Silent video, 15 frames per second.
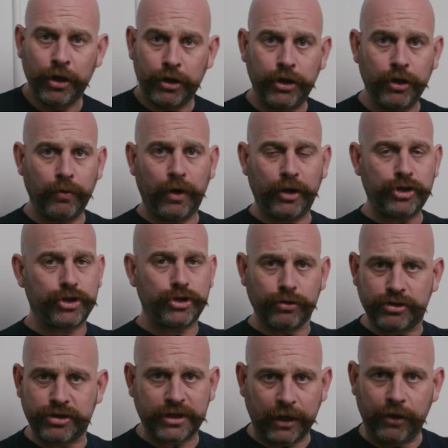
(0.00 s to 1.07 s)
you
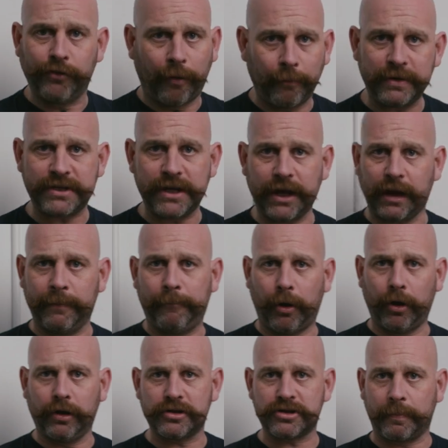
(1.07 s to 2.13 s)
should still not be taking
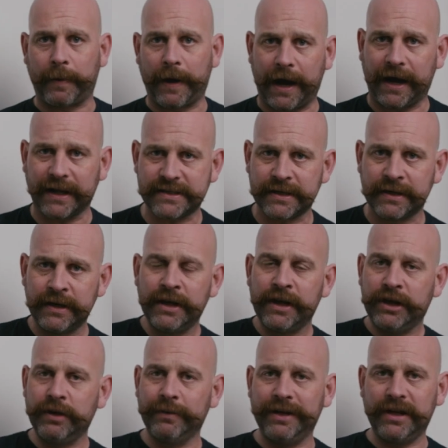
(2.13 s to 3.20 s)
boilers apart.
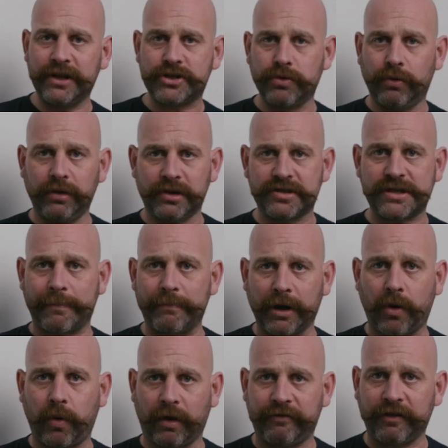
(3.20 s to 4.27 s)
You need a total
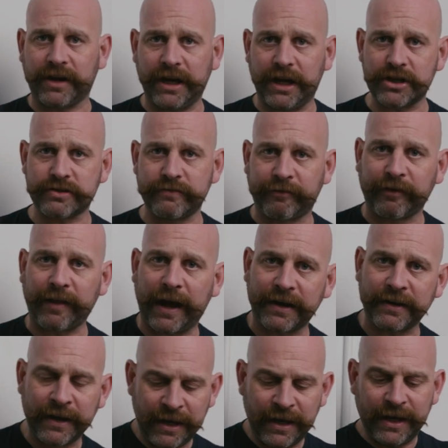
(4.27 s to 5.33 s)
separate qualification for
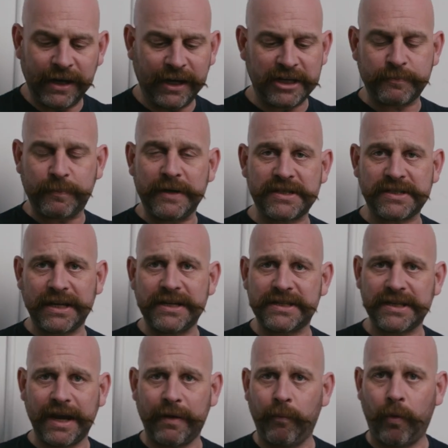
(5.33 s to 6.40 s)
that, and at least be
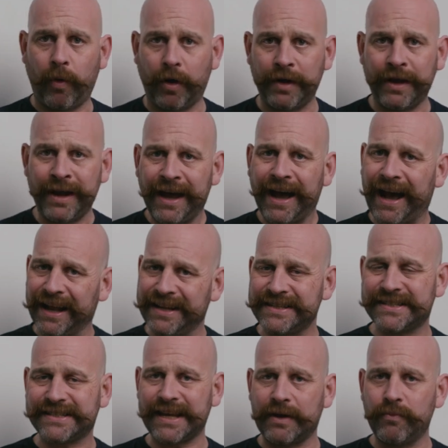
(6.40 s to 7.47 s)
CCM1 and
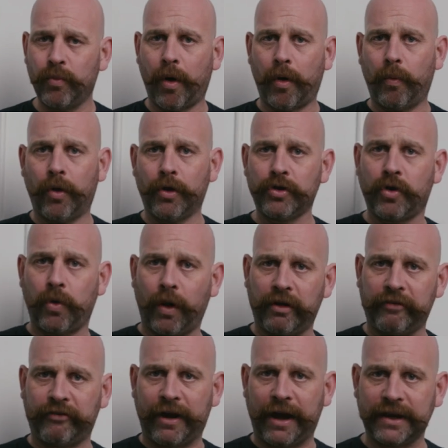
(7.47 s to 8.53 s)
SenWatt1
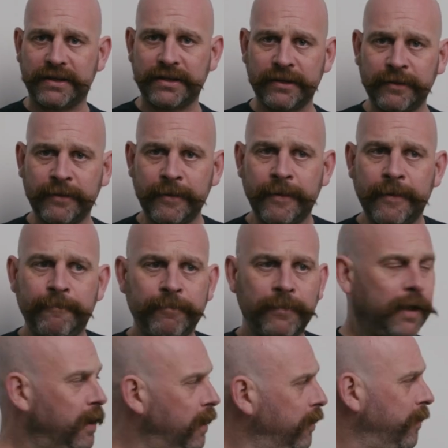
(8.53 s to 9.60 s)
qualified.
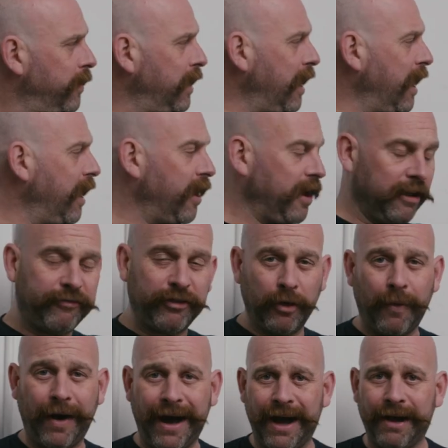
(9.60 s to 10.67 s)
If
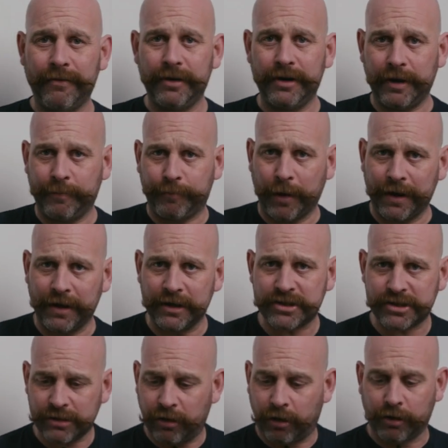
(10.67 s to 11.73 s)
you are an
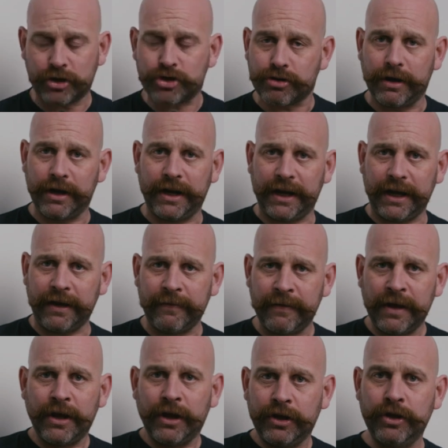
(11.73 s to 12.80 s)
apprentice or a trainee,
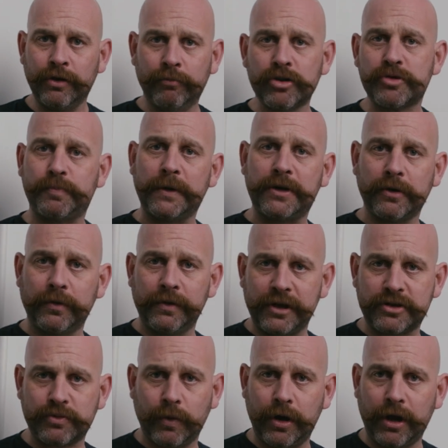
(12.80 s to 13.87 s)
you must be doing
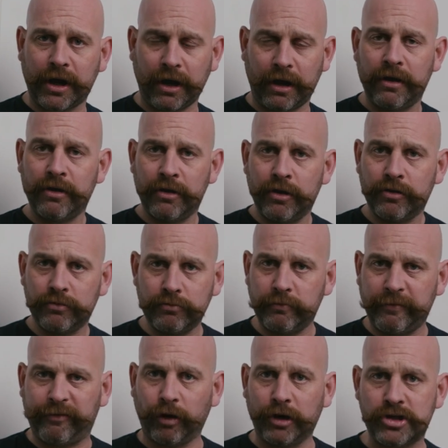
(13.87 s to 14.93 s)
this work
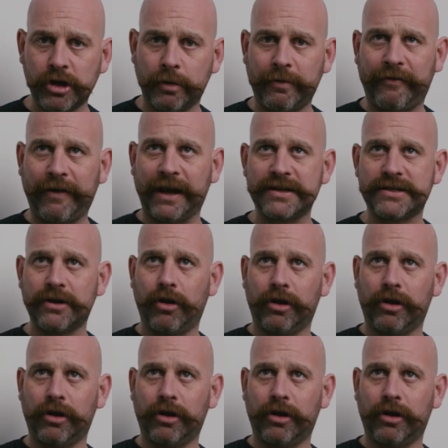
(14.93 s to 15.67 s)
fully supervised at